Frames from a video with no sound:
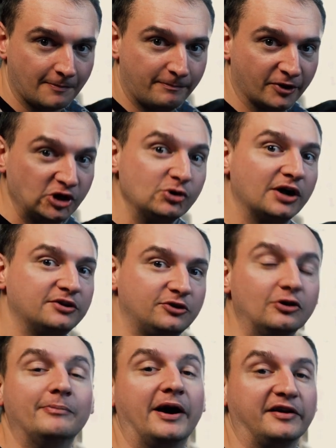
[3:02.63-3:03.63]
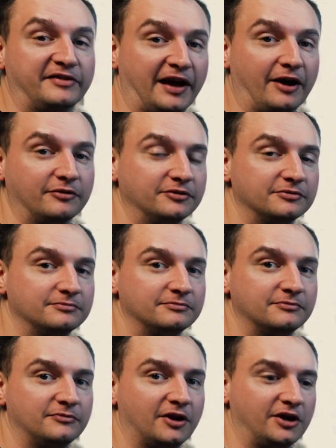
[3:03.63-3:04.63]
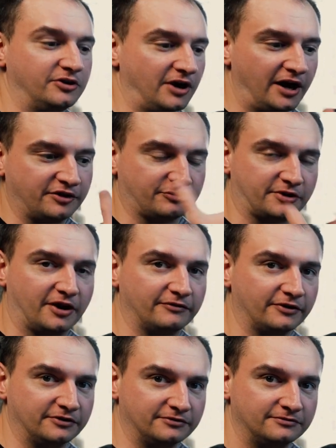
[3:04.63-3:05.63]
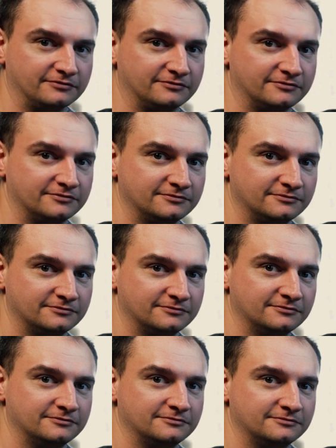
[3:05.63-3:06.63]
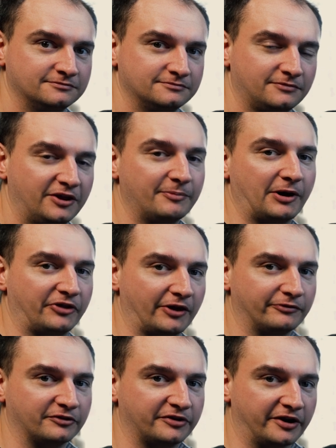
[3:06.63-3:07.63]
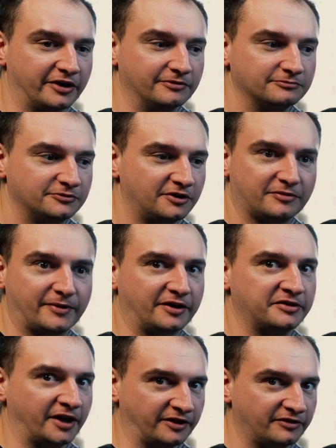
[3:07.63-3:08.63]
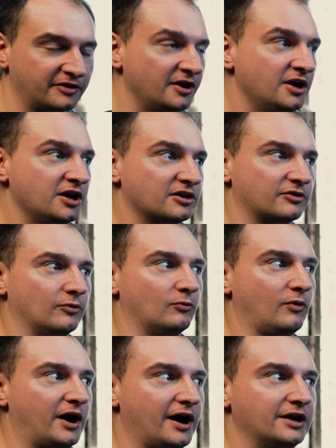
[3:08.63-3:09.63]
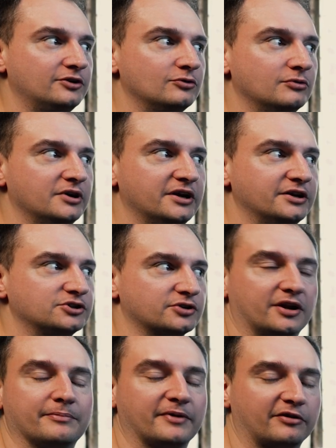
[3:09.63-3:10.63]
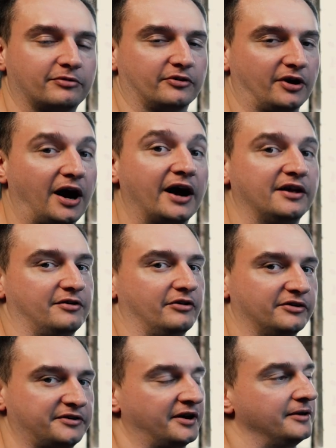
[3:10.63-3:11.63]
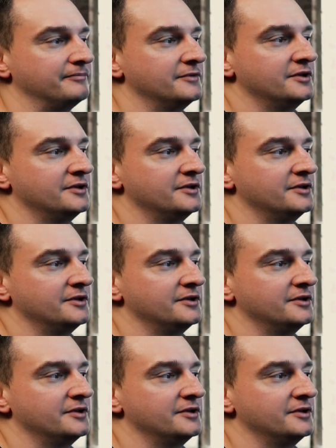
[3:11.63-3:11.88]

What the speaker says: But you had to do it by sound and your eyes were covered. Think about that for a second. Doesn't make sense. So why do we try to mix with our eyes all the time?